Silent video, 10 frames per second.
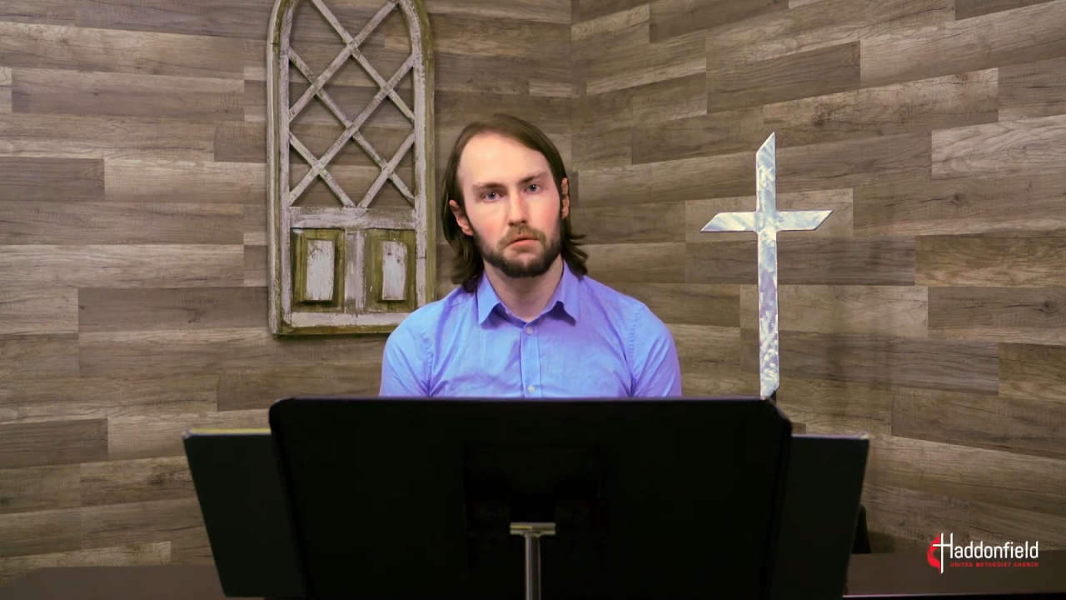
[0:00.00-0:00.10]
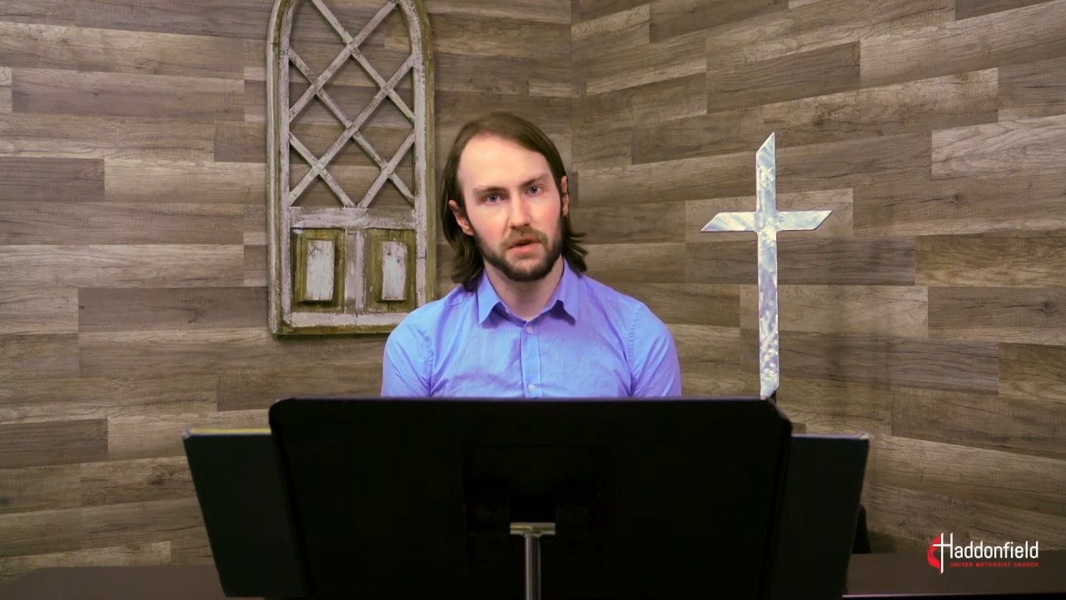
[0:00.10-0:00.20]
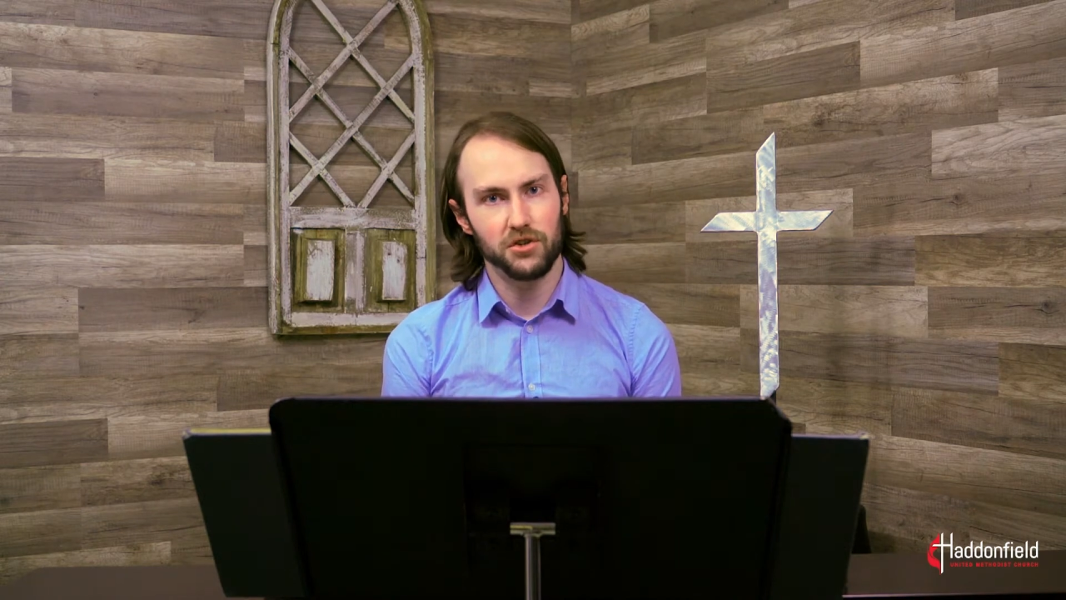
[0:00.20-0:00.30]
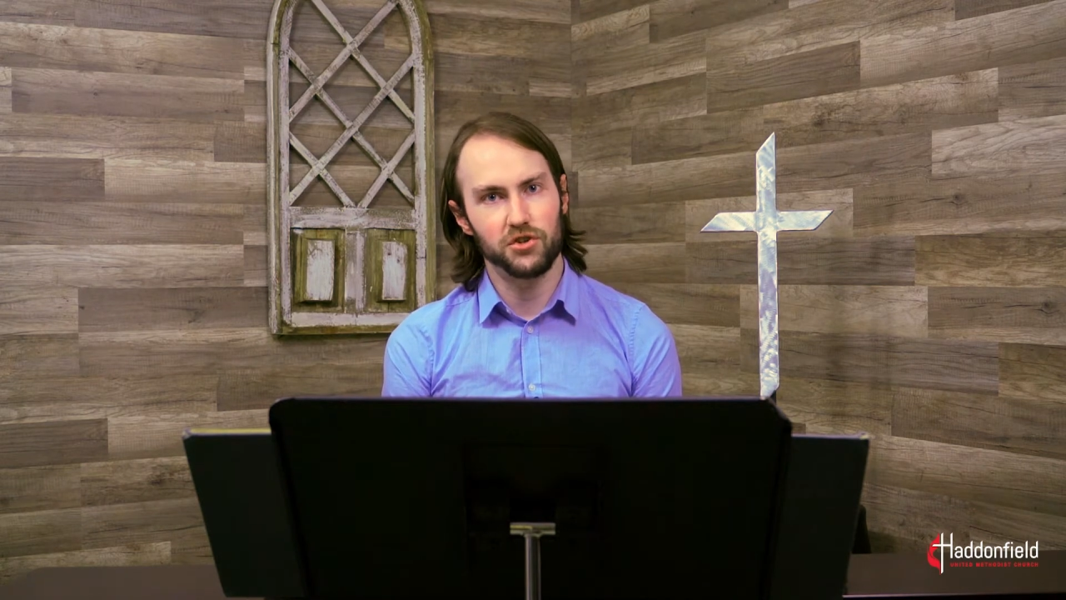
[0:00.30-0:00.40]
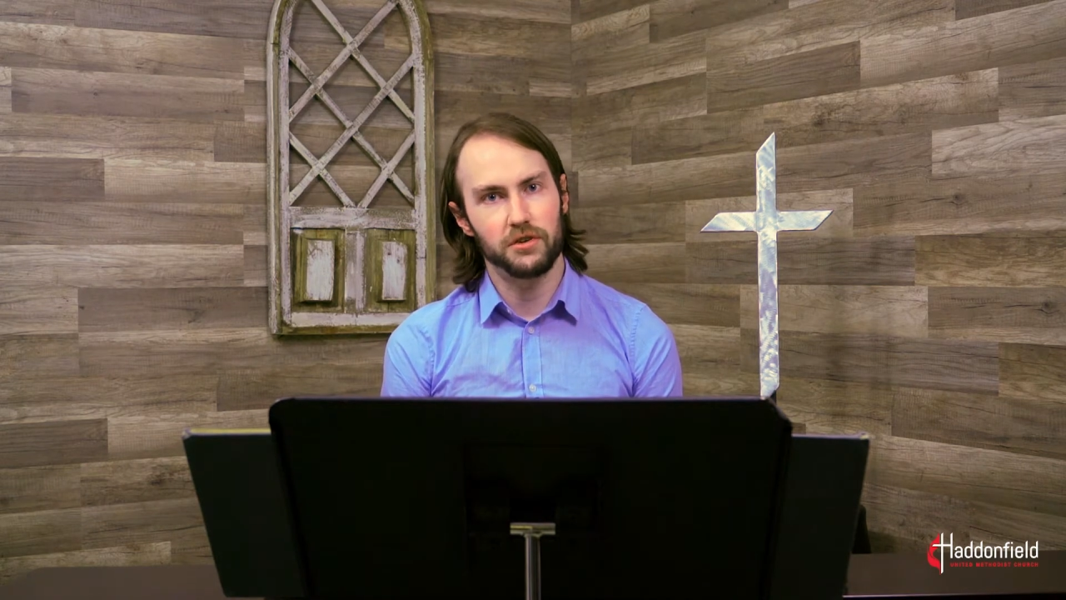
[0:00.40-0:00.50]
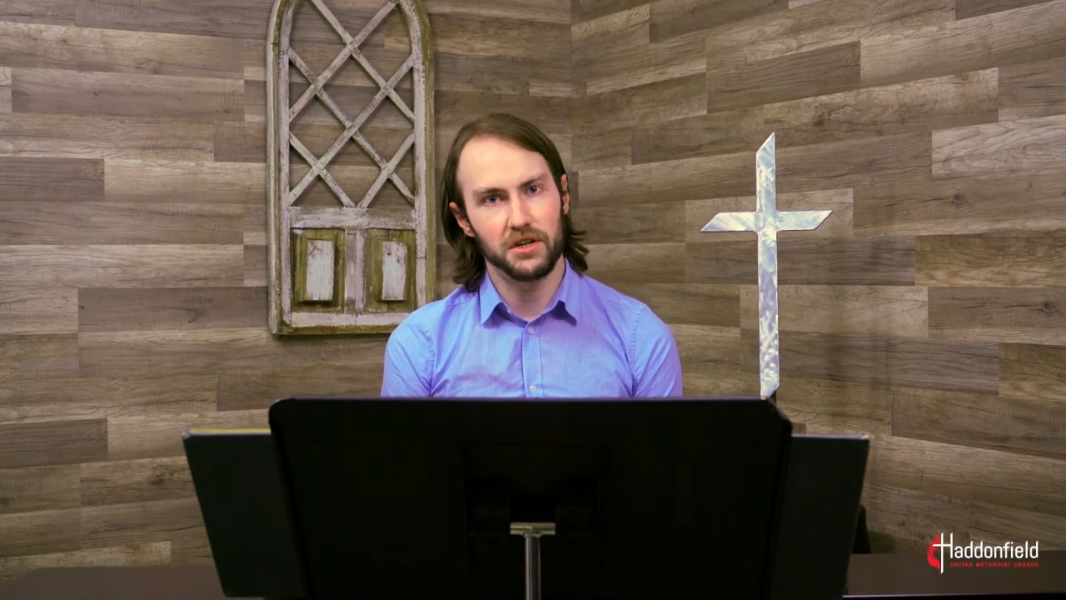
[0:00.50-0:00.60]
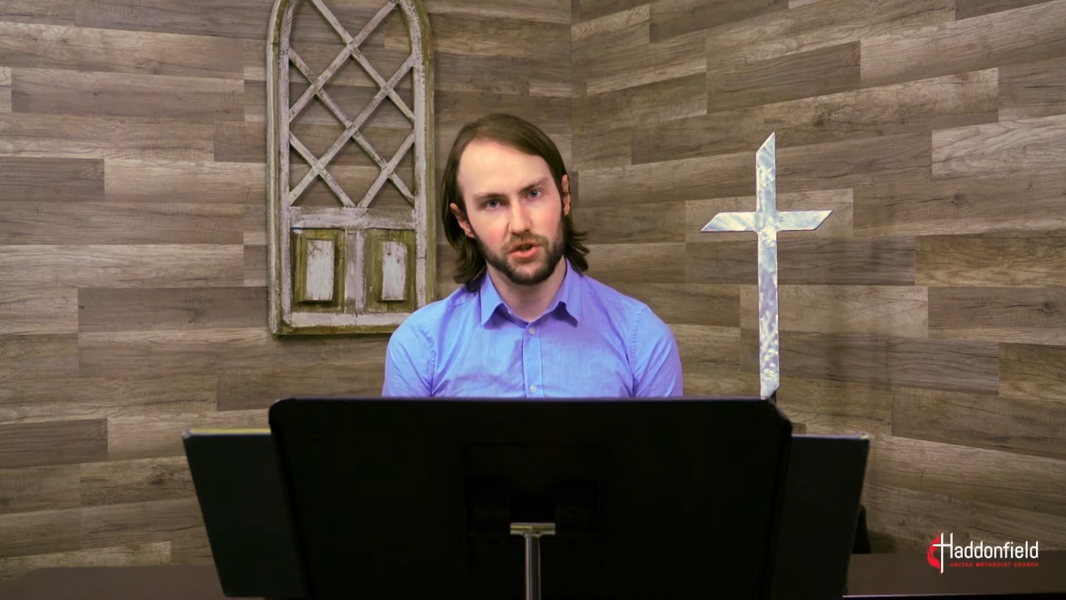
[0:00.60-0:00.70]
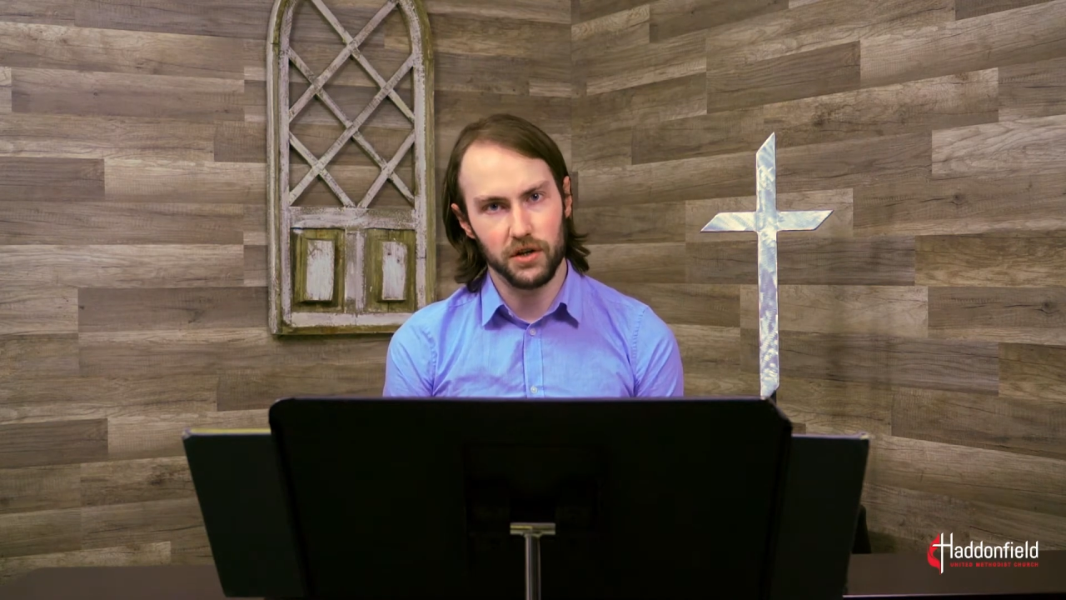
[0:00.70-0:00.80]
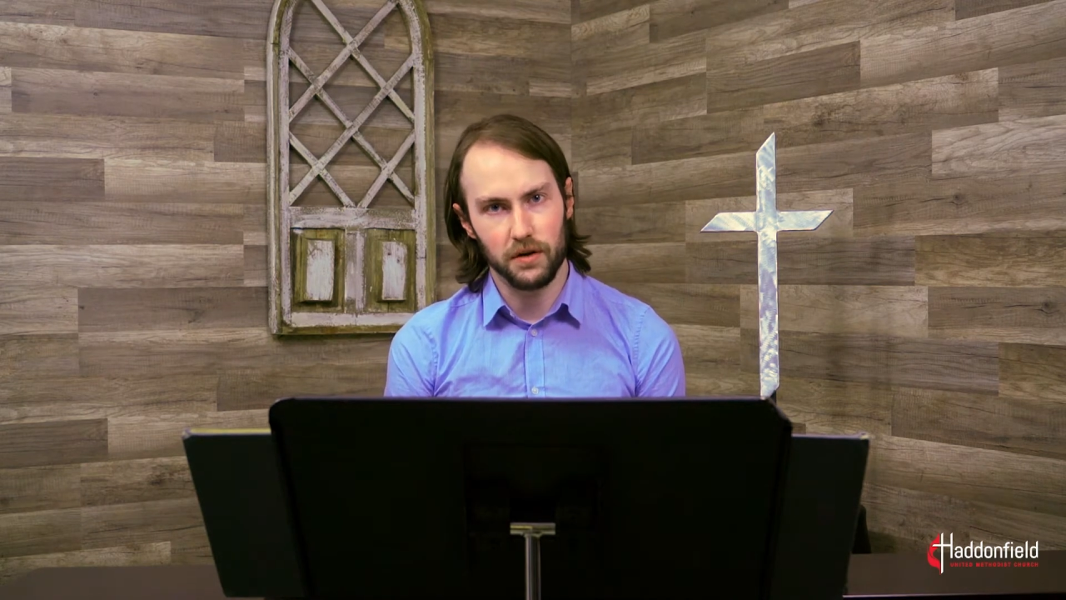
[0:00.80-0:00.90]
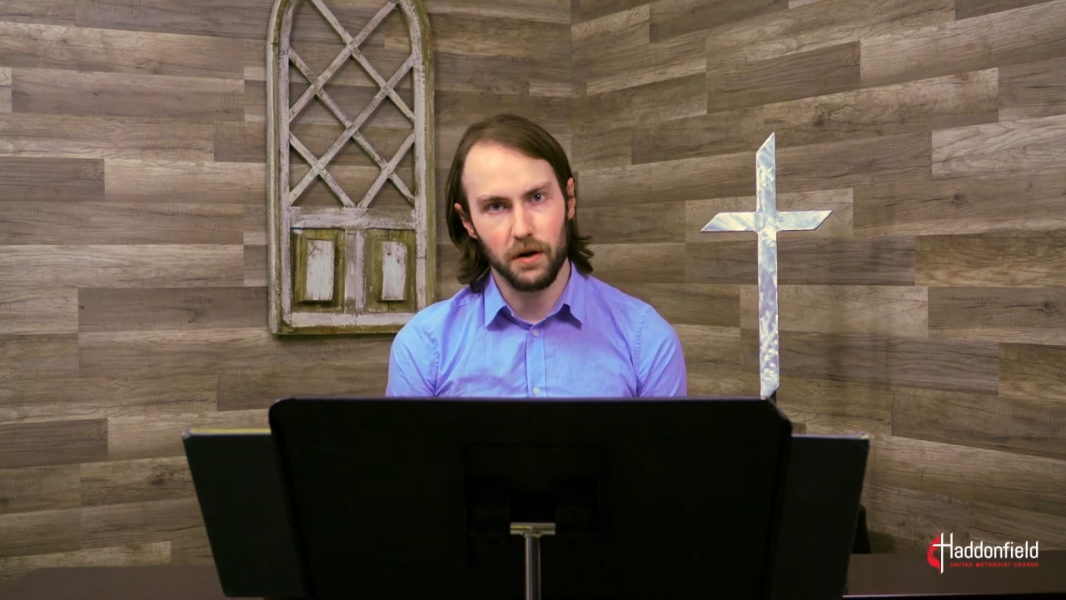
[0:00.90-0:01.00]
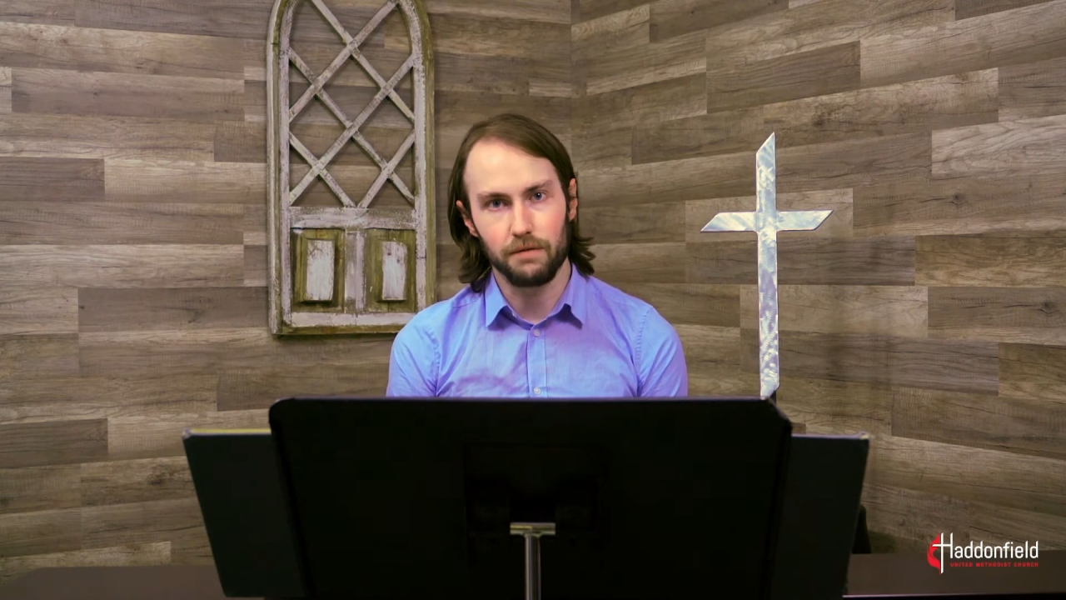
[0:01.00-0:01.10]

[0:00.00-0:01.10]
registration,